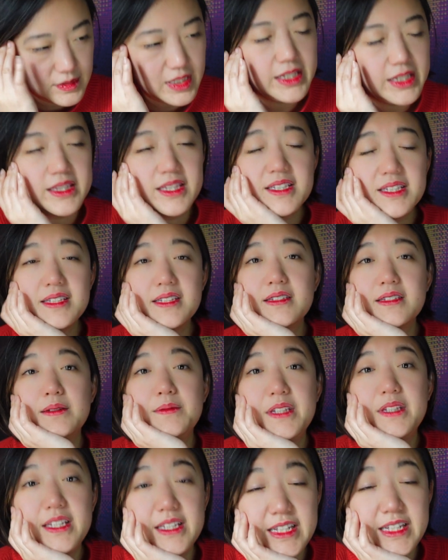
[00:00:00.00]
Like, this is
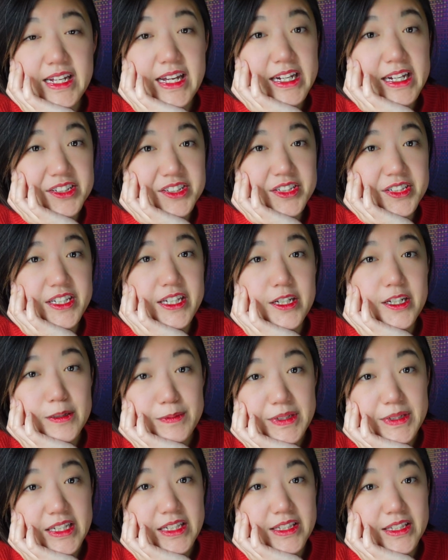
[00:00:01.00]
something that actually helped
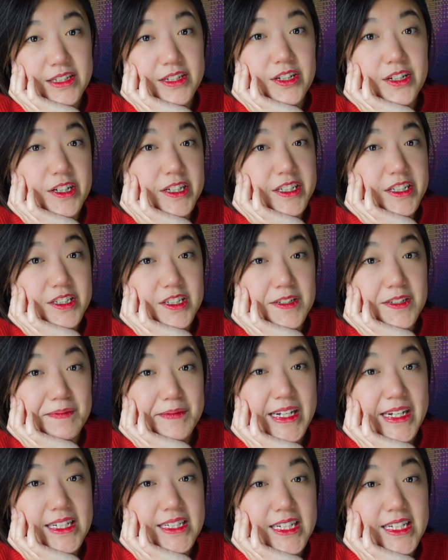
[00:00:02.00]
me in the darkest of
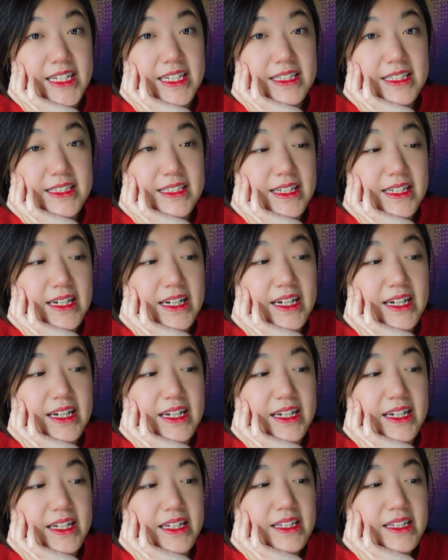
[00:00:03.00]
my days.
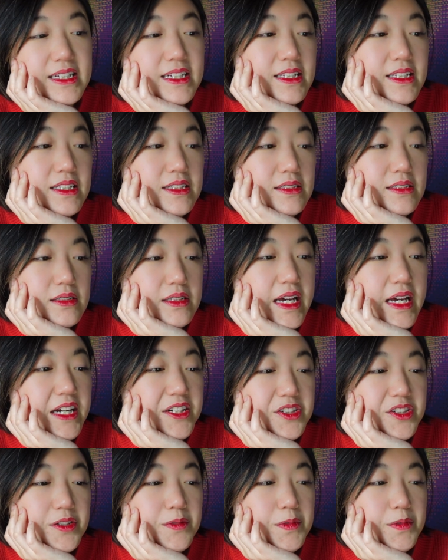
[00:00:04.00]
I
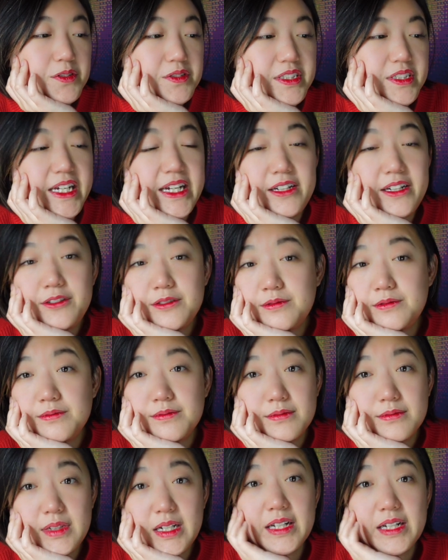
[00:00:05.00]
actually wrote
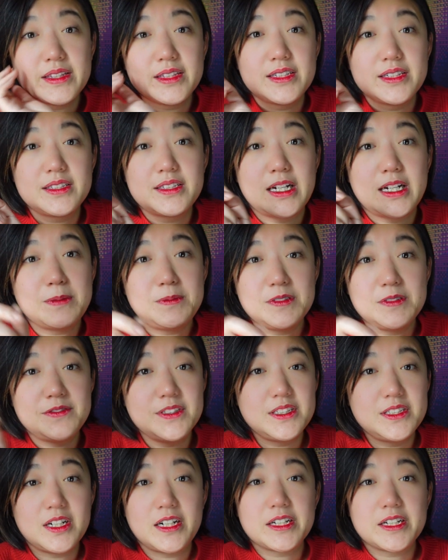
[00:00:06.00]
down on the top of
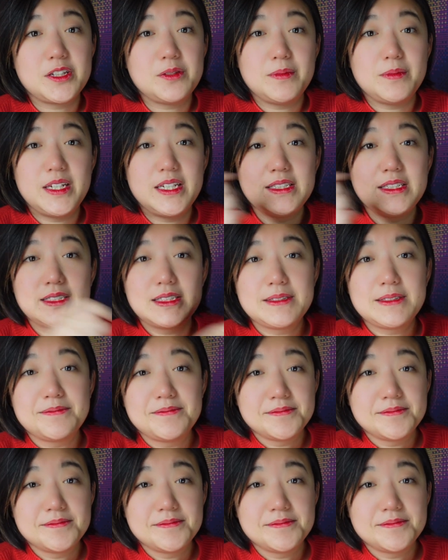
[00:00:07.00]
a document,